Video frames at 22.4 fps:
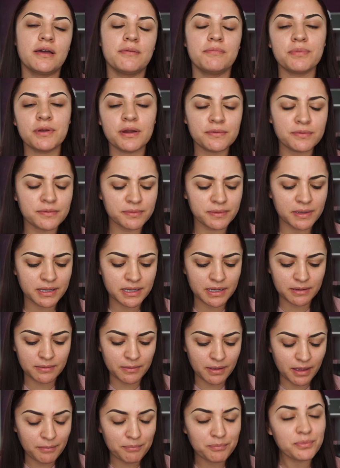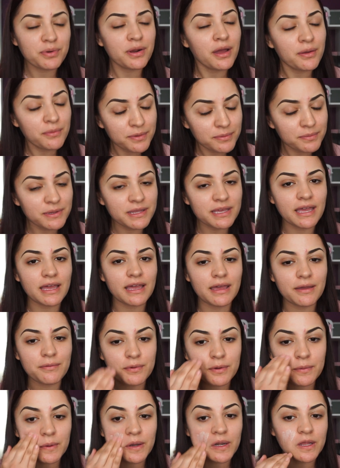Probably
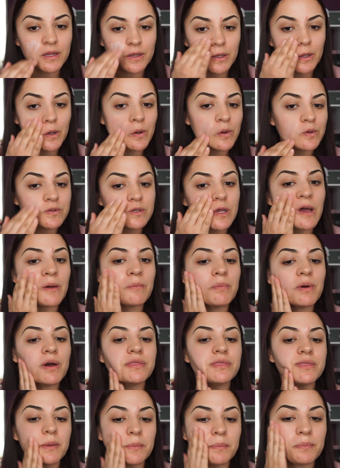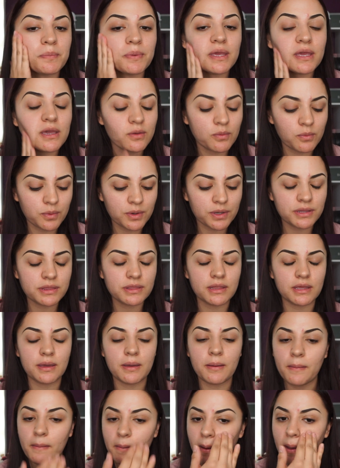everybody knows about the pink one,
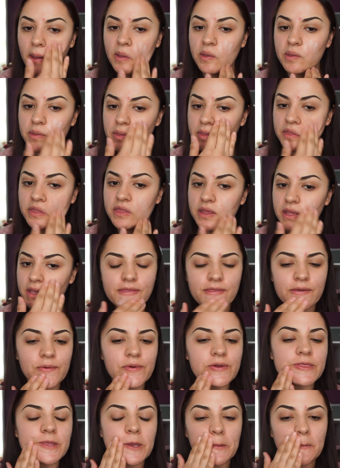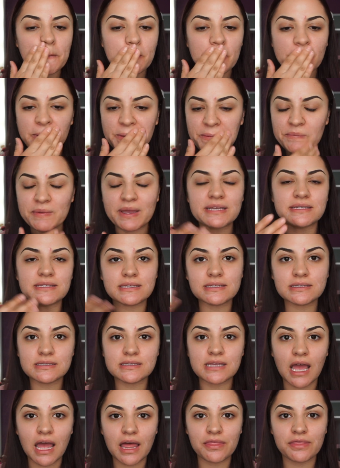the one that
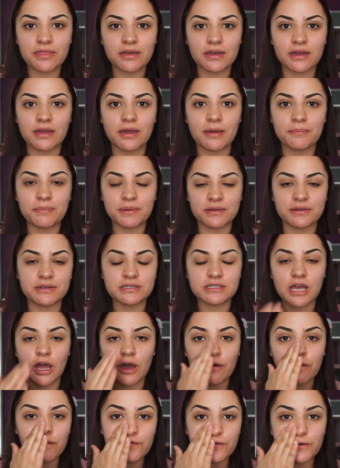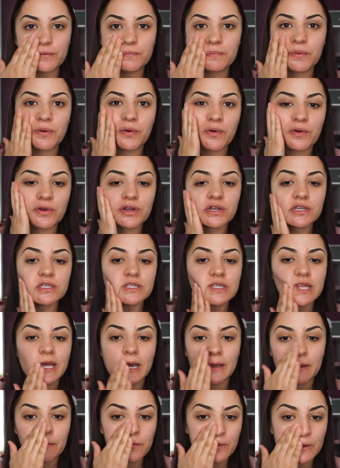minimizes the appearance of your pores.
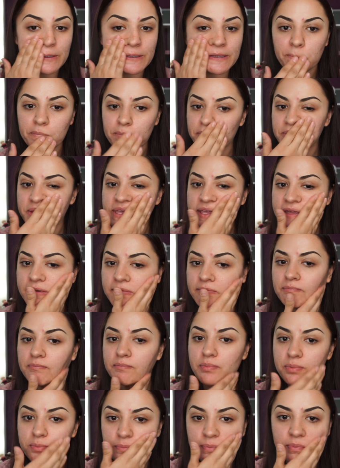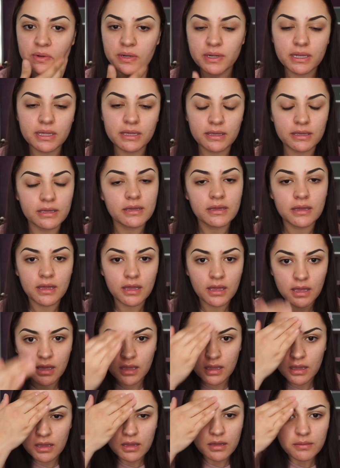That one became pretty
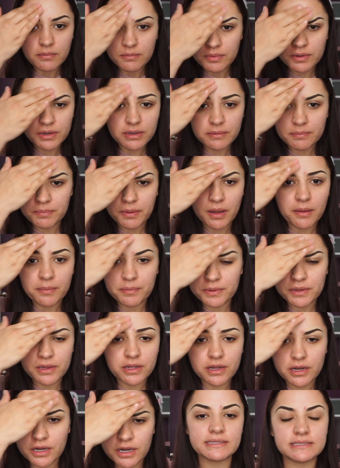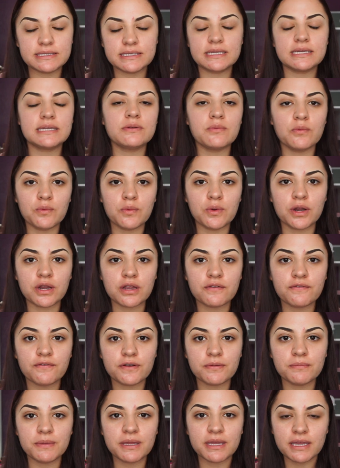popular. It did work
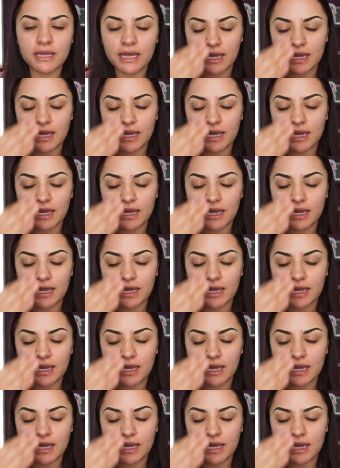for me.